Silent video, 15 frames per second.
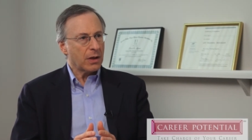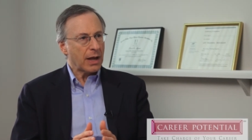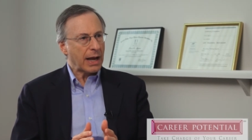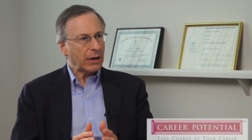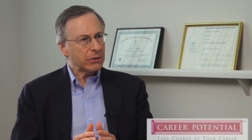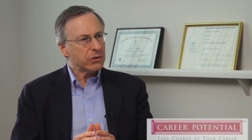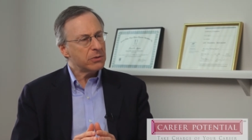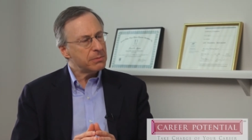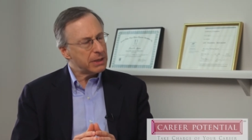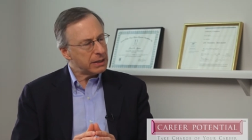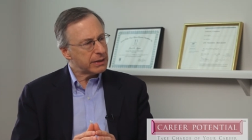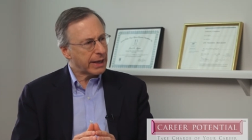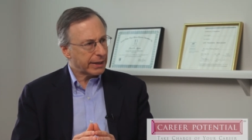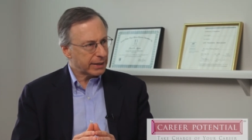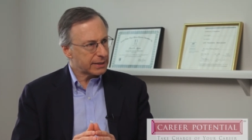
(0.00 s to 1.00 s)
How do you mean
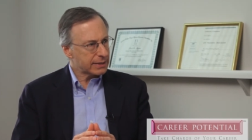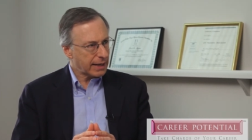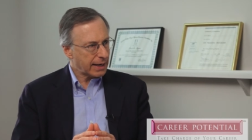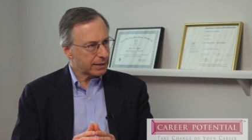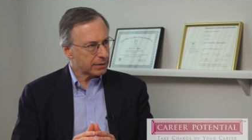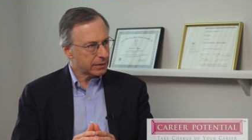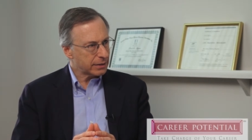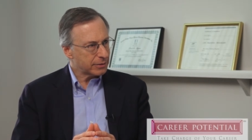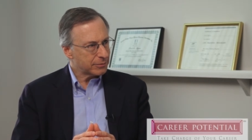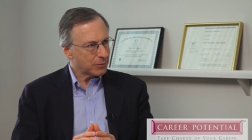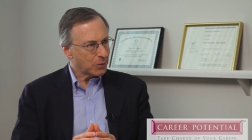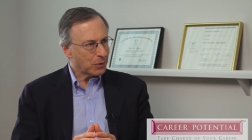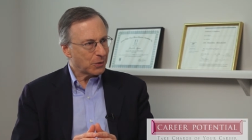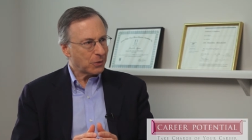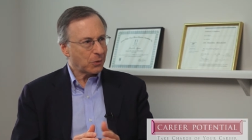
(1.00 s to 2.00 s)
that exactly?
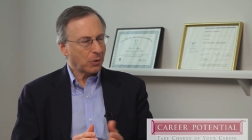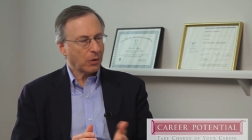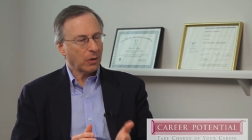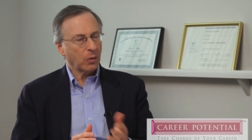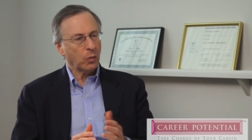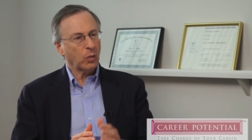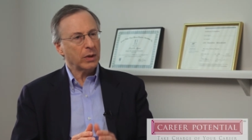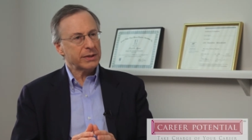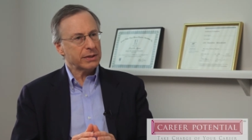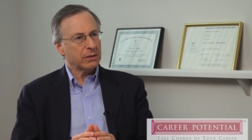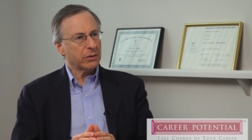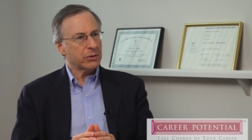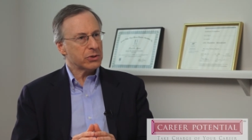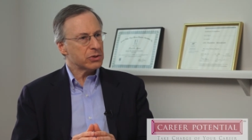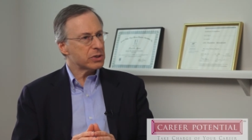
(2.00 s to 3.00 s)
Or, What
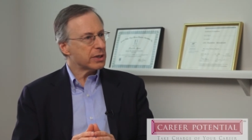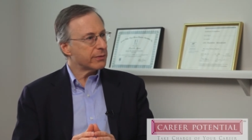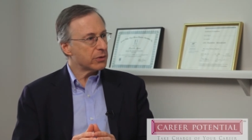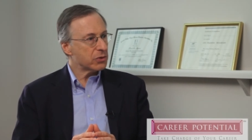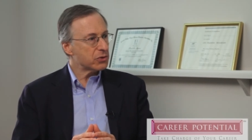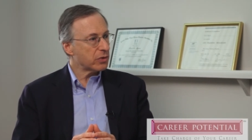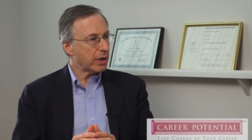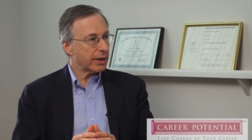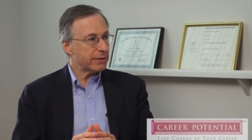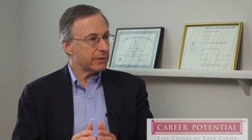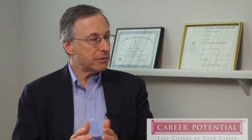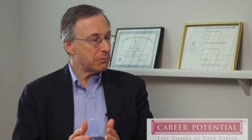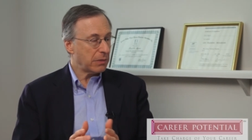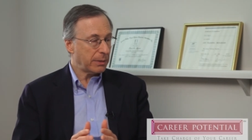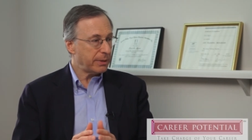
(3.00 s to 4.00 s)
solutions have you tried
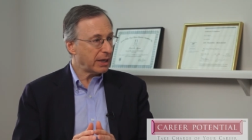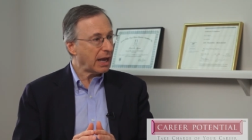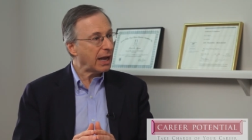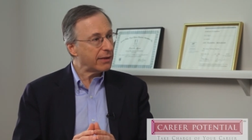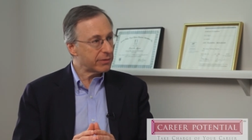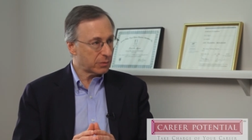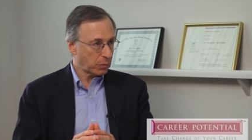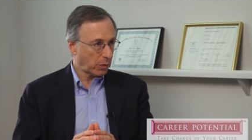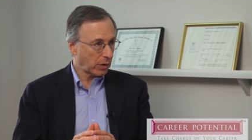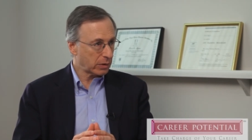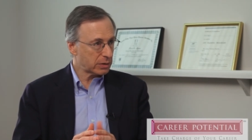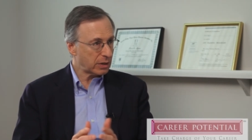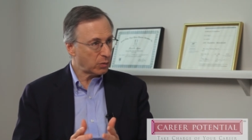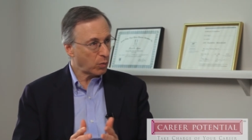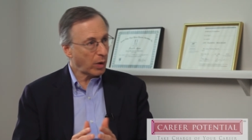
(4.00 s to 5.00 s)
that maybe haven't
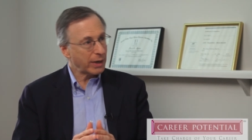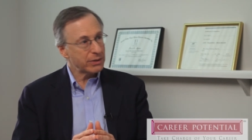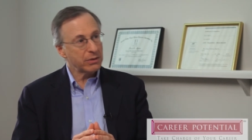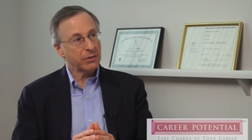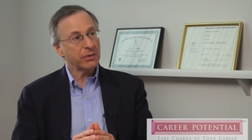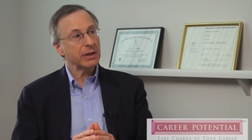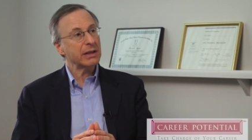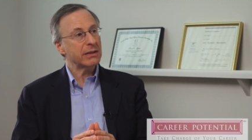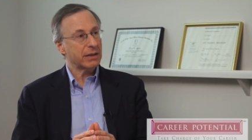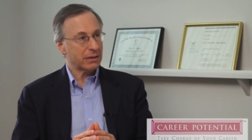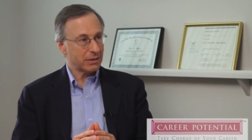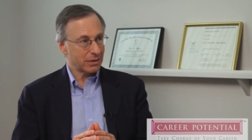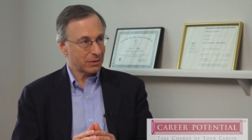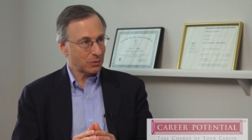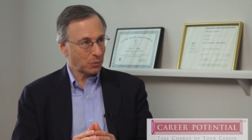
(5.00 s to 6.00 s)
worked, and why do you think they
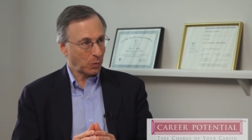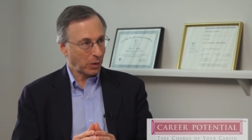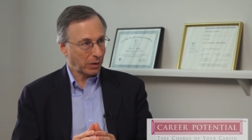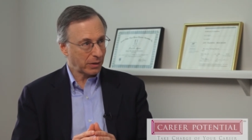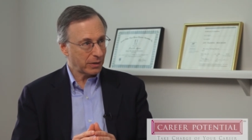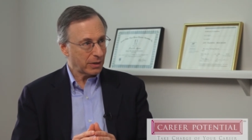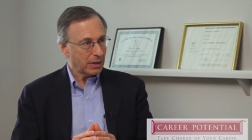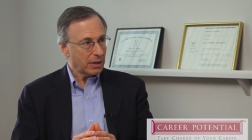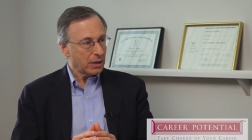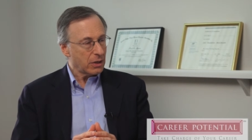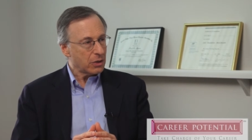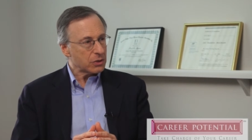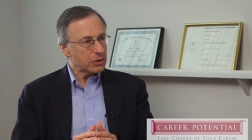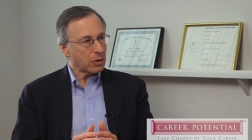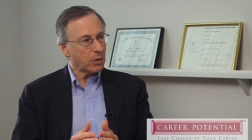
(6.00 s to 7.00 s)
didn't work?
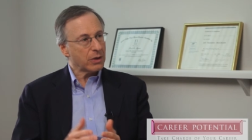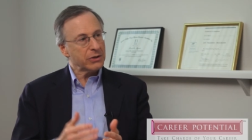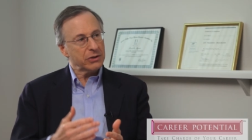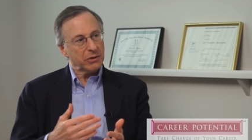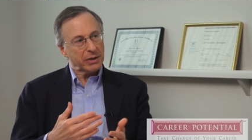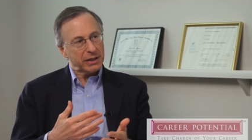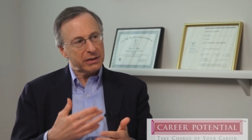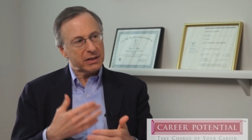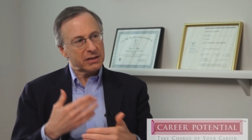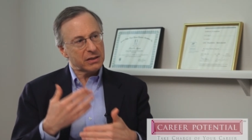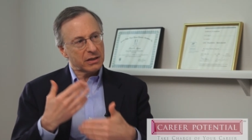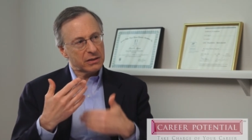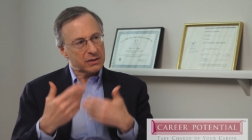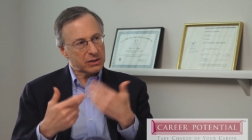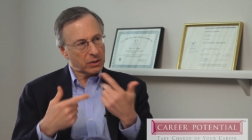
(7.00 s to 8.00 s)
So you're in this
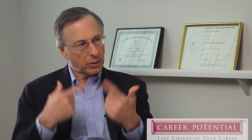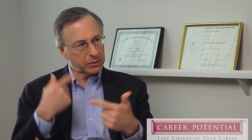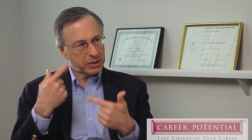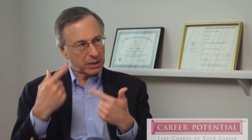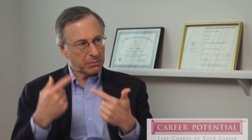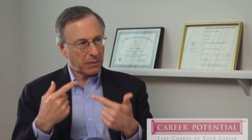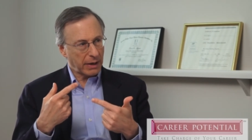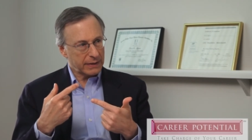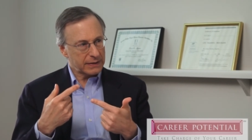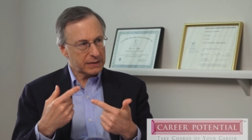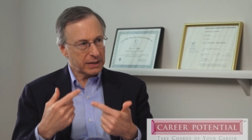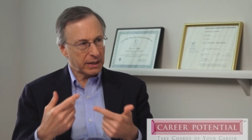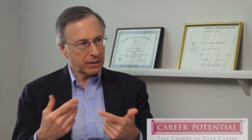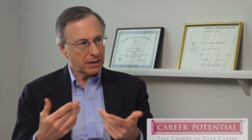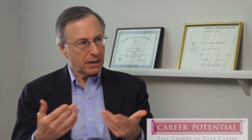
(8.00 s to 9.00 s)
consulting
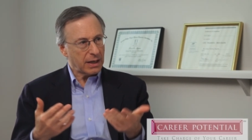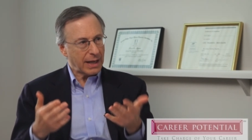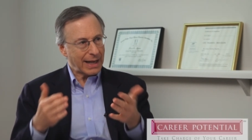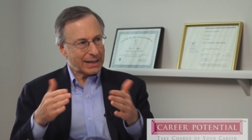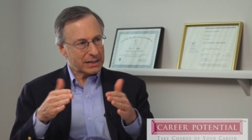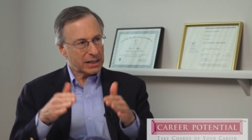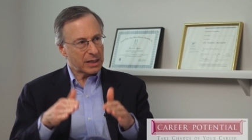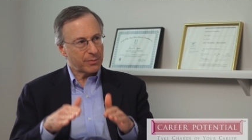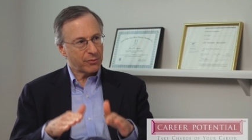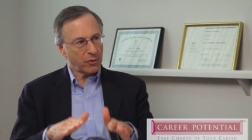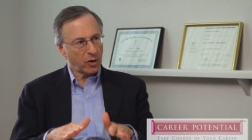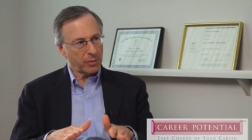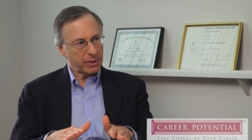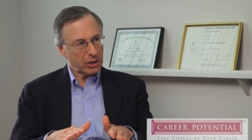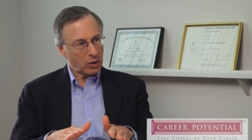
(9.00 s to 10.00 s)
mindset, asking
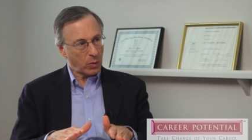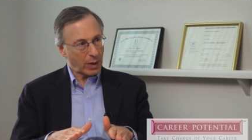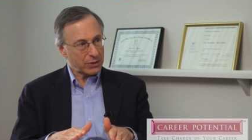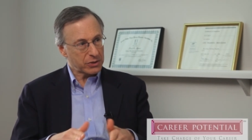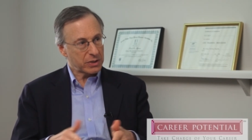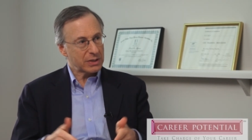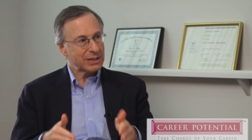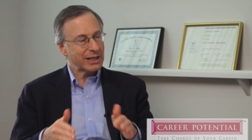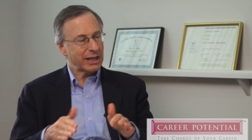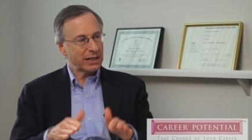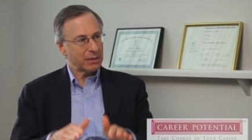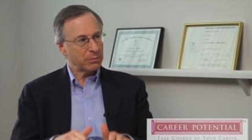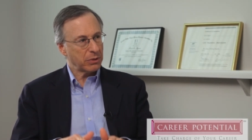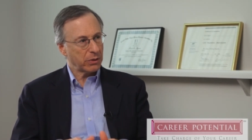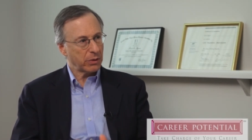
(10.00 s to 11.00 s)
probing questions,
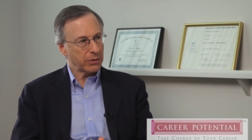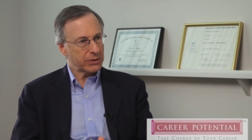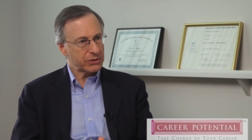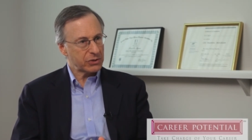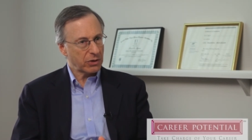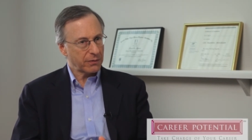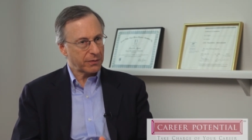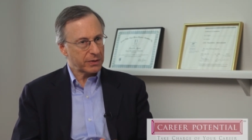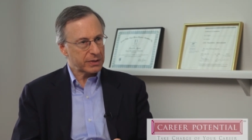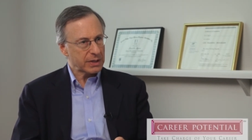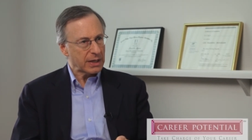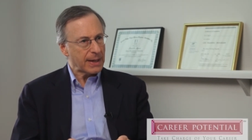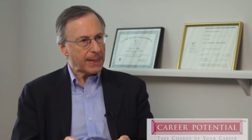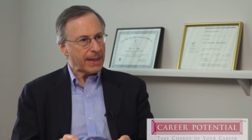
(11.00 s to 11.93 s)
getting below the surface,